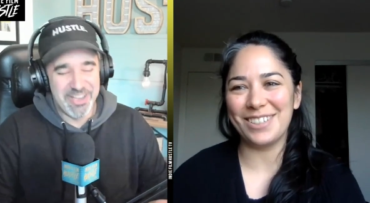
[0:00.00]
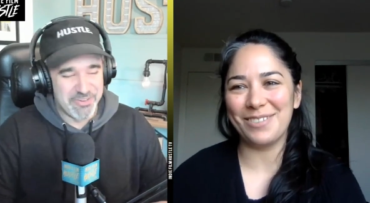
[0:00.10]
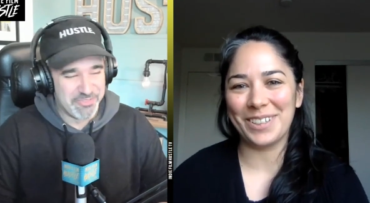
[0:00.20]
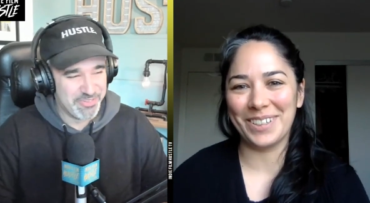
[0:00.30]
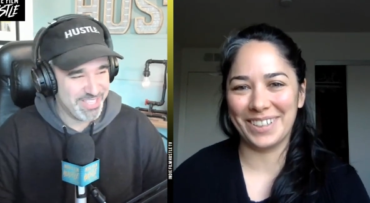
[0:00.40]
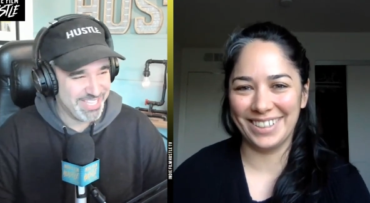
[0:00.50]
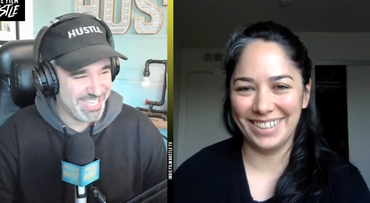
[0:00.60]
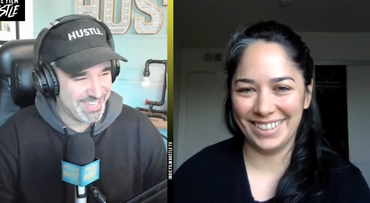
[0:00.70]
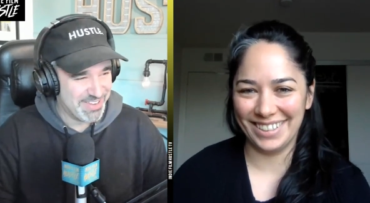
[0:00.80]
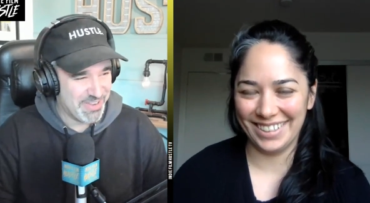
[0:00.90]
Speaker 1: over
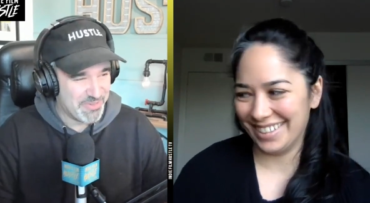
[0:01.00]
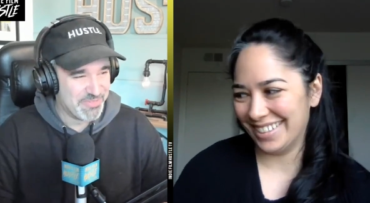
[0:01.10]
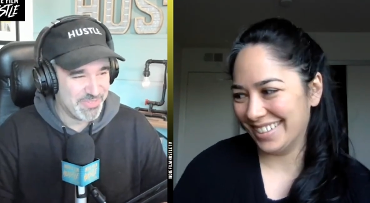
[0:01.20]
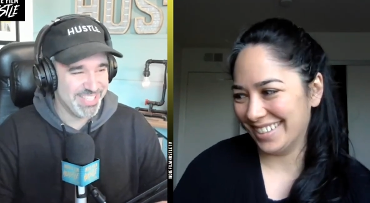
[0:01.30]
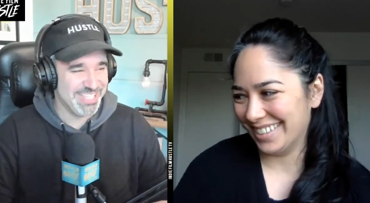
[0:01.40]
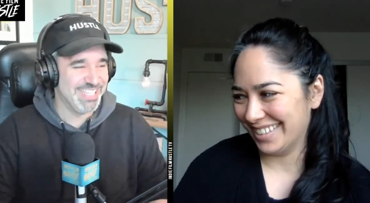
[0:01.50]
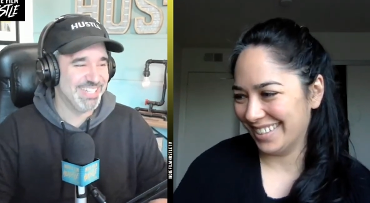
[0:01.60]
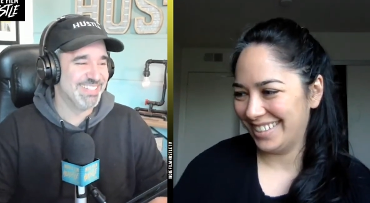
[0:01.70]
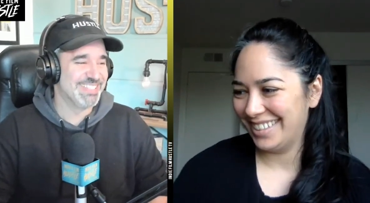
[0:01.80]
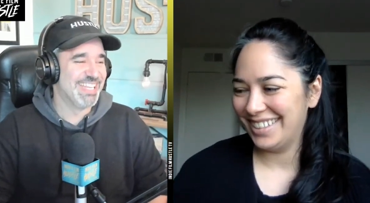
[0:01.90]
the over the
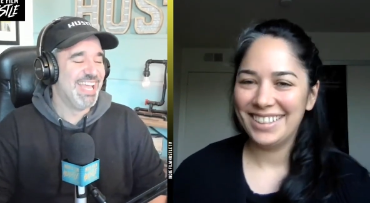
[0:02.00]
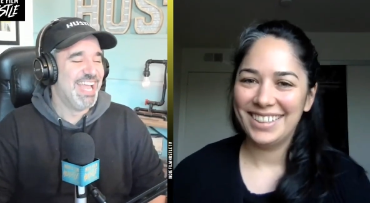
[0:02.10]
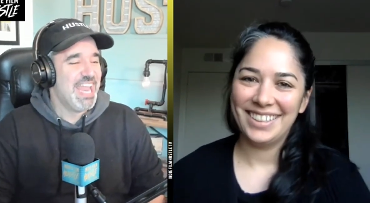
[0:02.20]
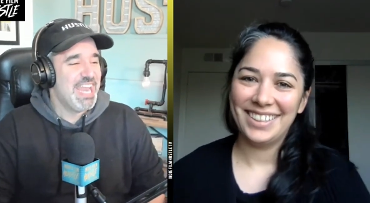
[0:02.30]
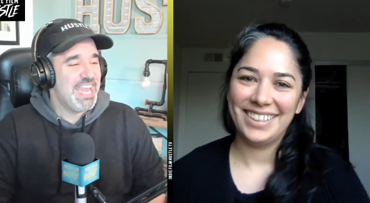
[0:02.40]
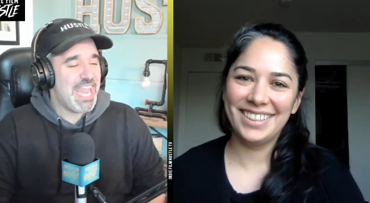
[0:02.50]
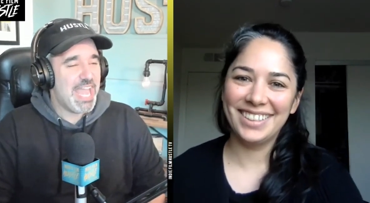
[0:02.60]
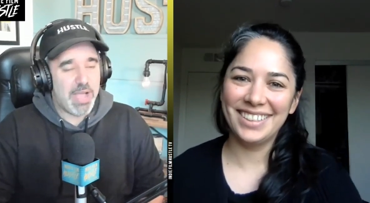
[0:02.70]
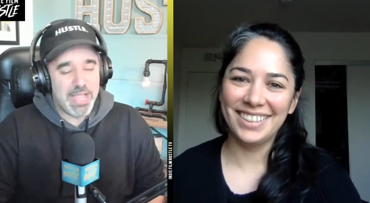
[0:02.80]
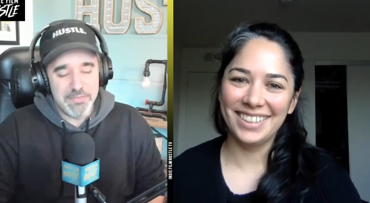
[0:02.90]
years.
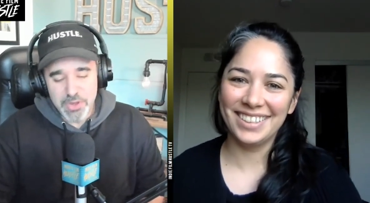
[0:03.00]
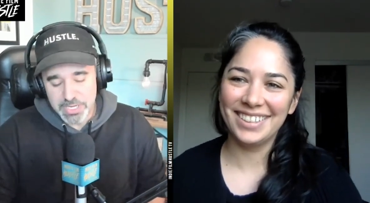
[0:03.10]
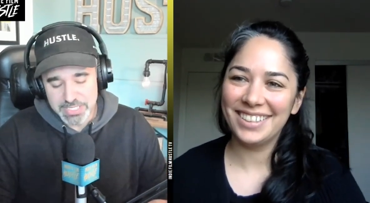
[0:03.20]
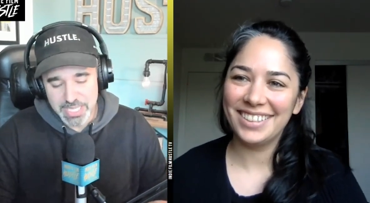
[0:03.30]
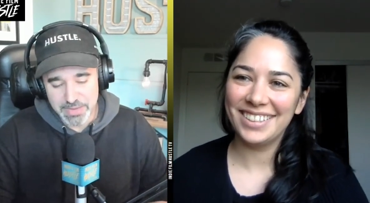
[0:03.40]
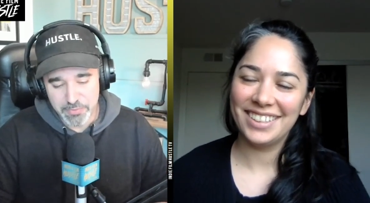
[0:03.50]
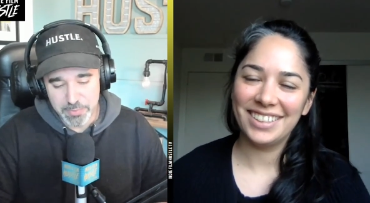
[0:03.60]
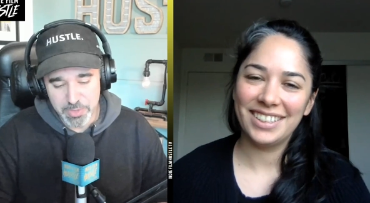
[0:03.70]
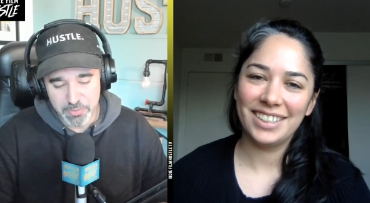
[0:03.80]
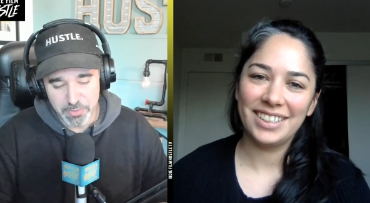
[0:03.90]
Now, I've noticed that
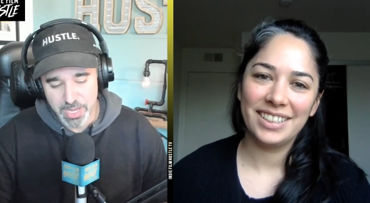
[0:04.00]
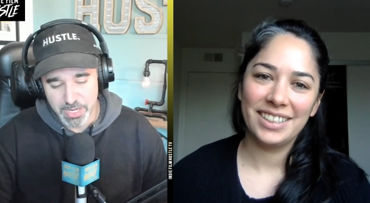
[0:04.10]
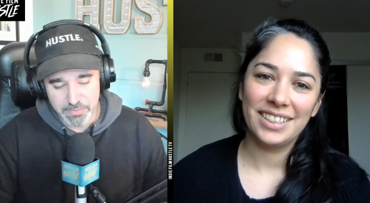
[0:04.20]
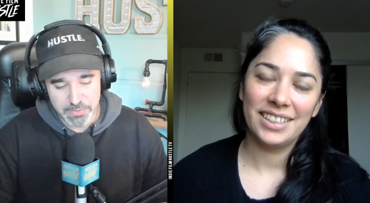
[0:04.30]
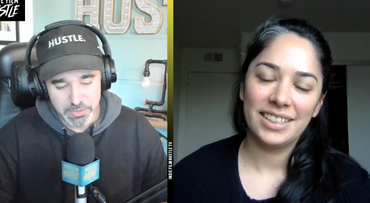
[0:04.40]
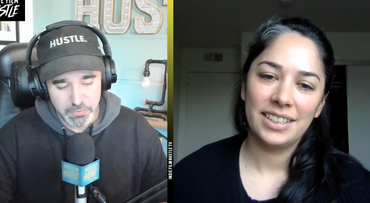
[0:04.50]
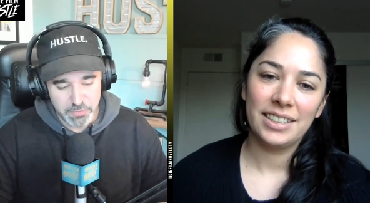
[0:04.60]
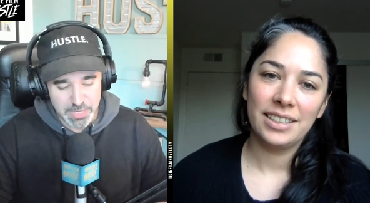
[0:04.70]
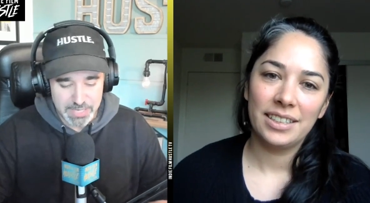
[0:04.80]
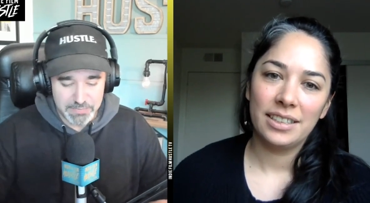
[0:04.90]
from your filmography,
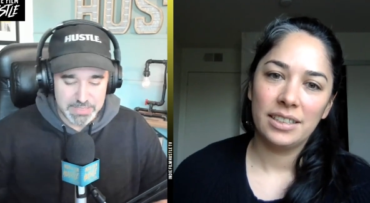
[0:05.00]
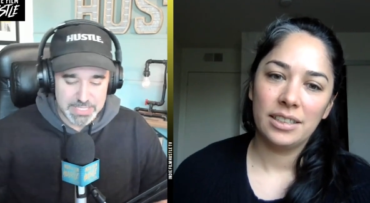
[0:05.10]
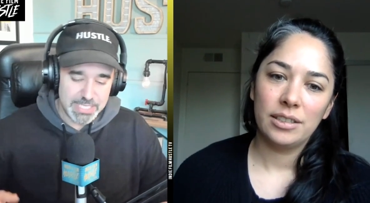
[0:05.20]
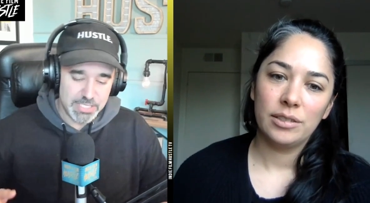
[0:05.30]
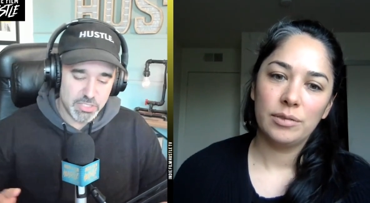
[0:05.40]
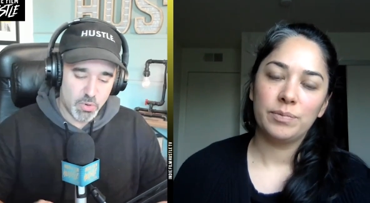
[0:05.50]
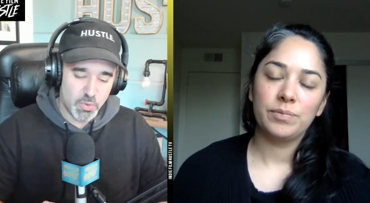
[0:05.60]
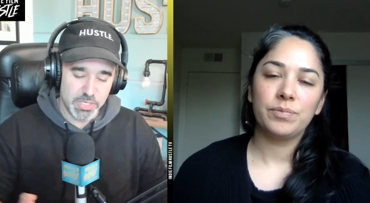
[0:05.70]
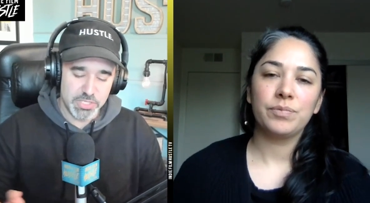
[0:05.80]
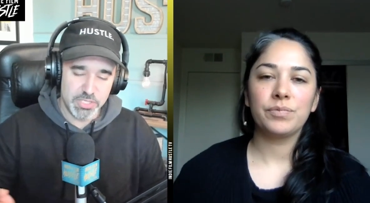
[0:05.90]
you've kind of leaned
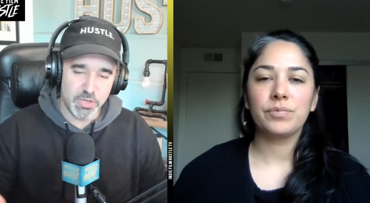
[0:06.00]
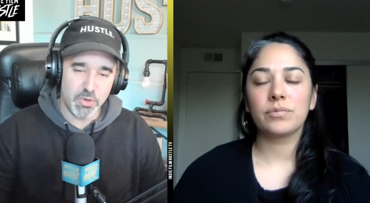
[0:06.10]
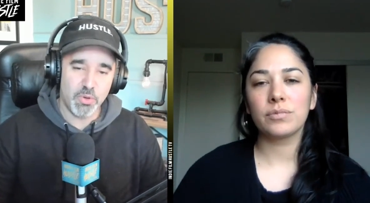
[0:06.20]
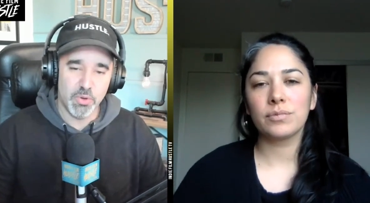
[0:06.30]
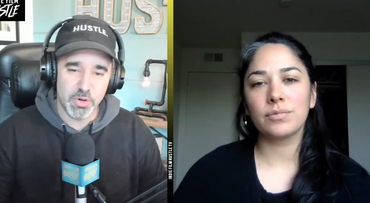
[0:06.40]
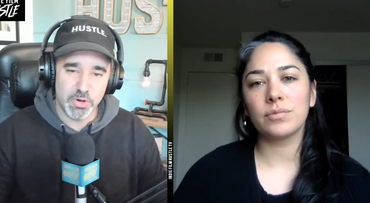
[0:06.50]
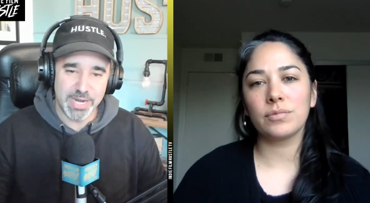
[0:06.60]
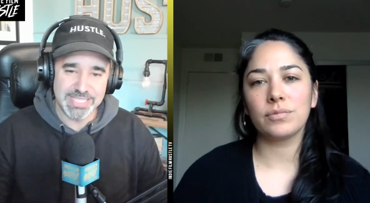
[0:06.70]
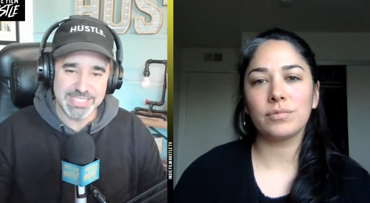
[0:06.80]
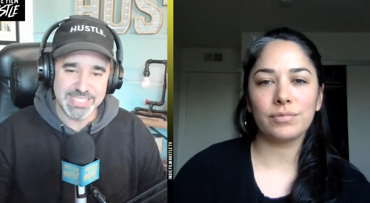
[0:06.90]
towards the horror
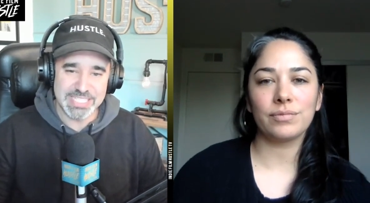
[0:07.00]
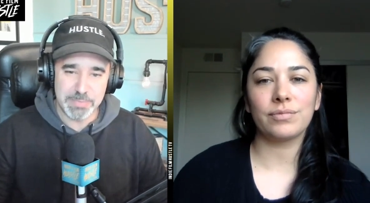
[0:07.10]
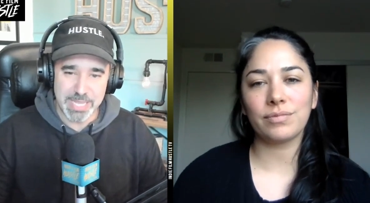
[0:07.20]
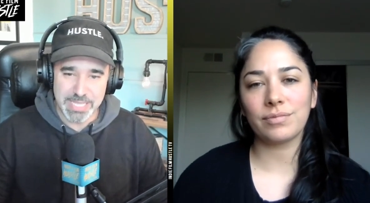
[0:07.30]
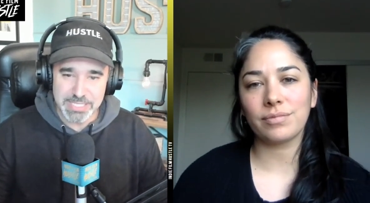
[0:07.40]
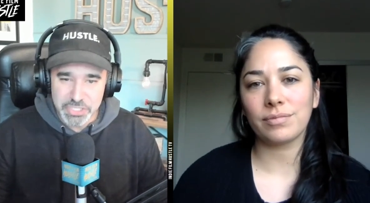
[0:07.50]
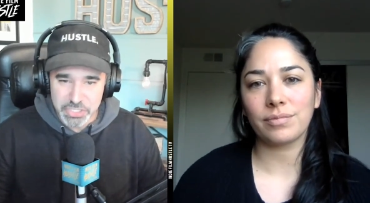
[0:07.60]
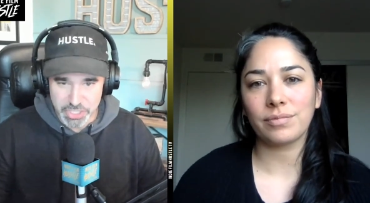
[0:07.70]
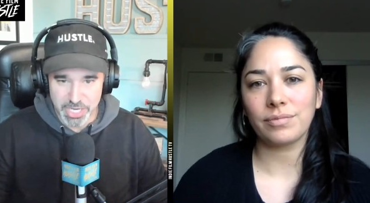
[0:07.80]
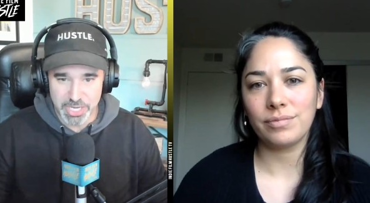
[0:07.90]
and suspense
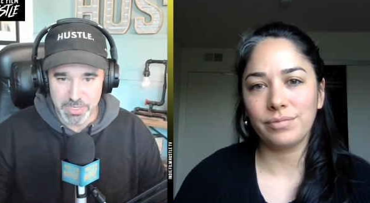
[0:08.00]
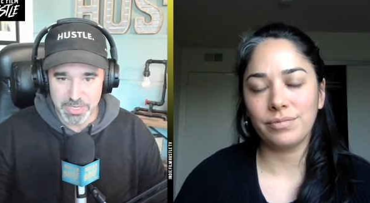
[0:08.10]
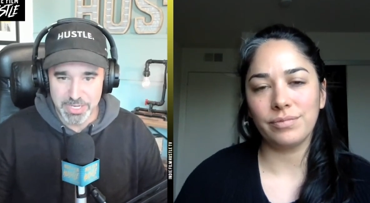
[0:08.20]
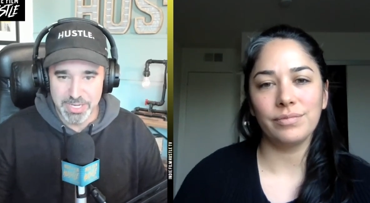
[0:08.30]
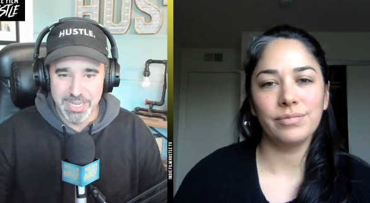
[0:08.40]
genre.